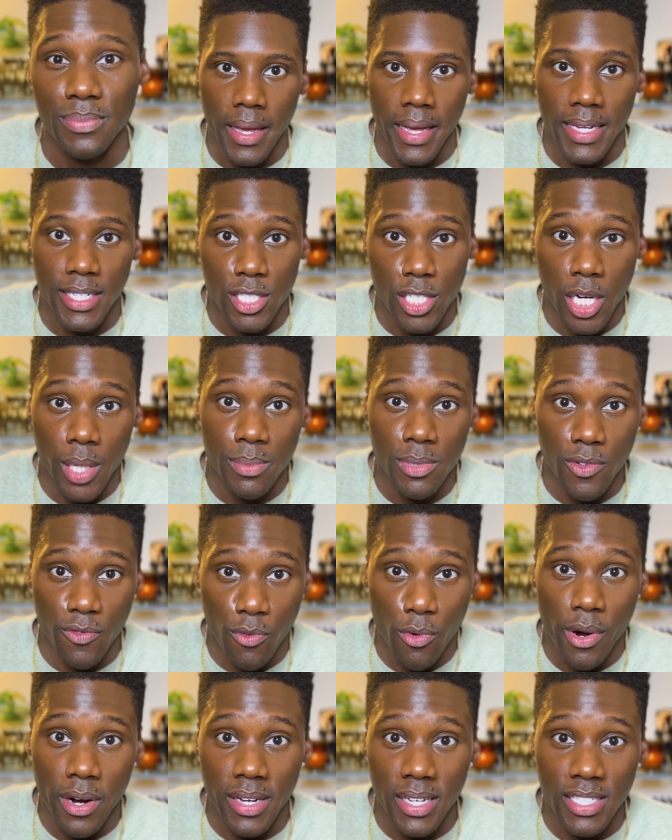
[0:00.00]
In terms of
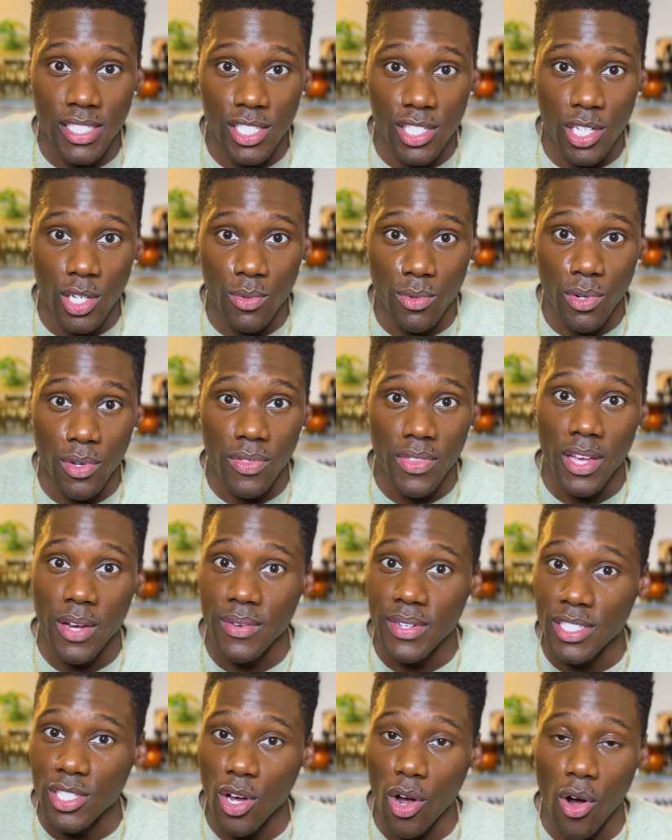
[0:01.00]
work in general,
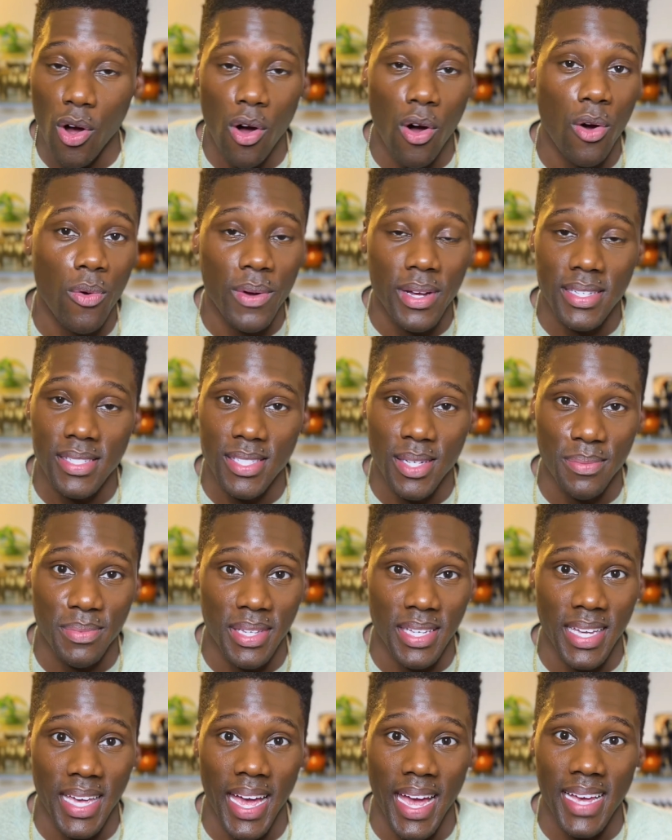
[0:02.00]
there is always
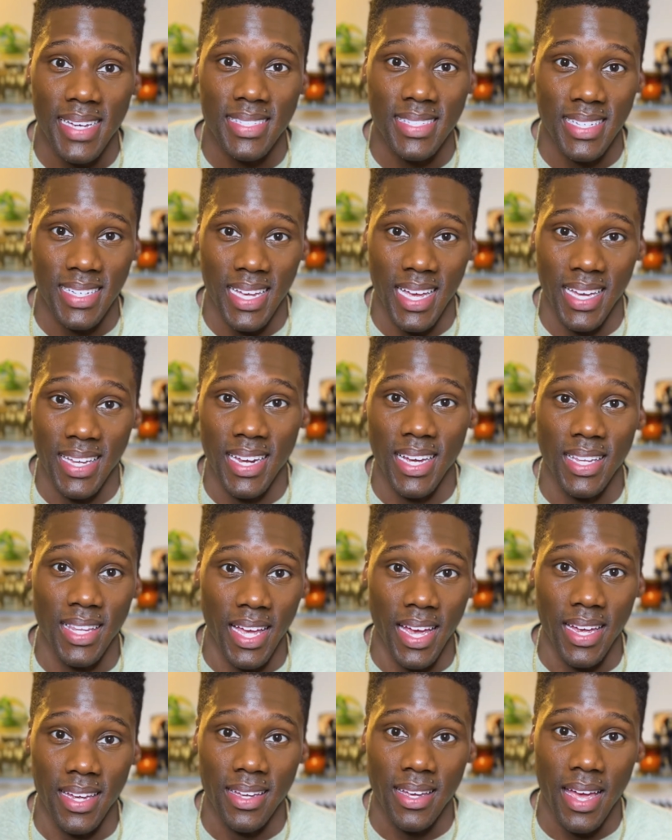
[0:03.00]
something casting in
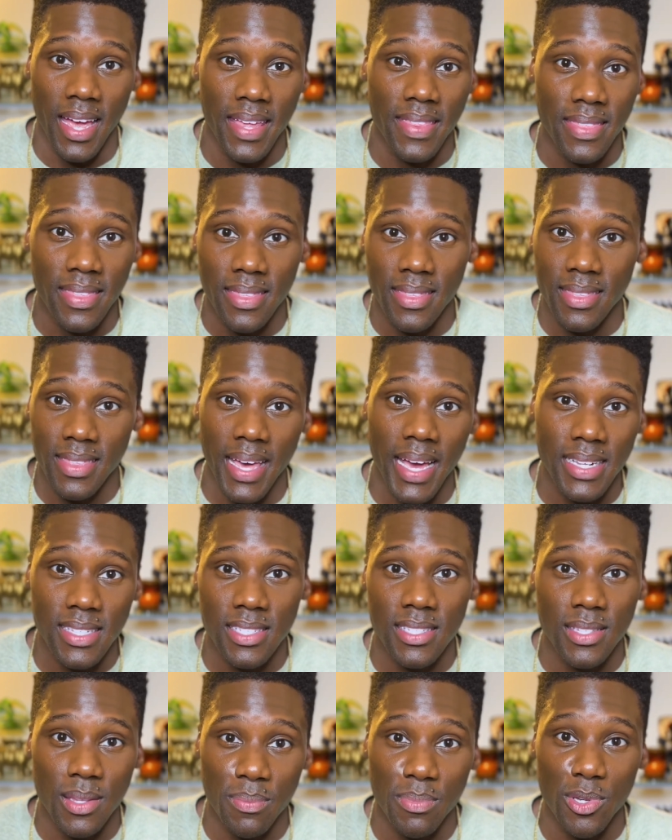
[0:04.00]
LA. And
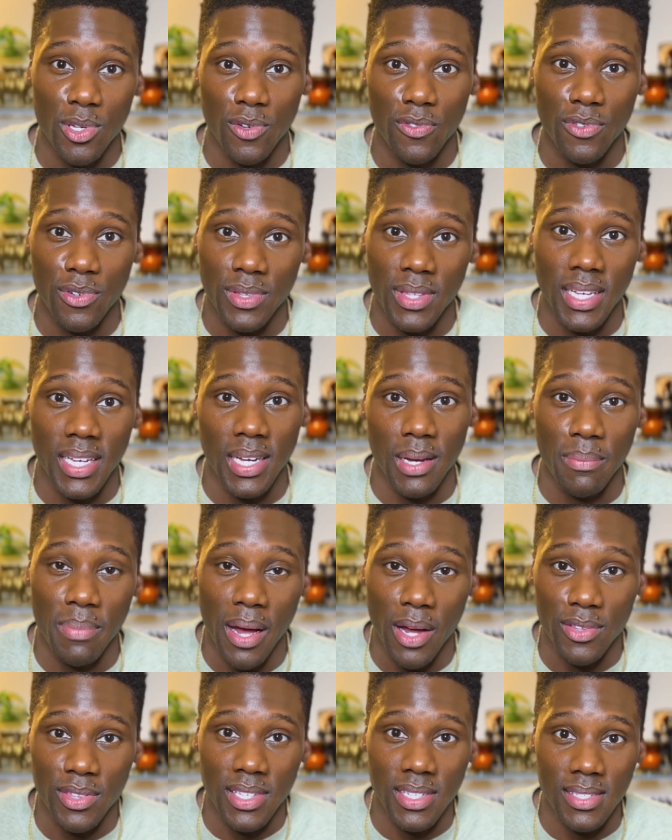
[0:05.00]
that's the beautiful thing
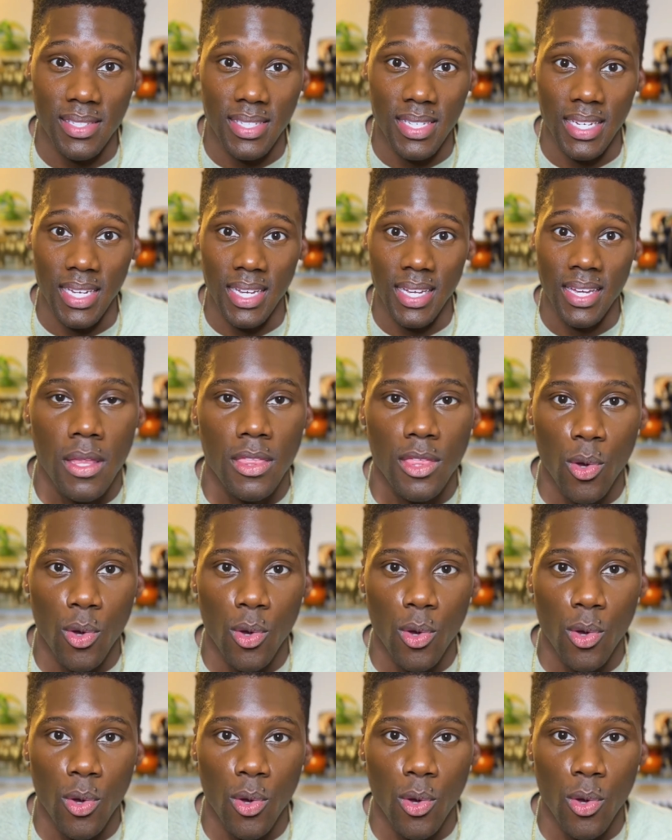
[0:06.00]
about this city.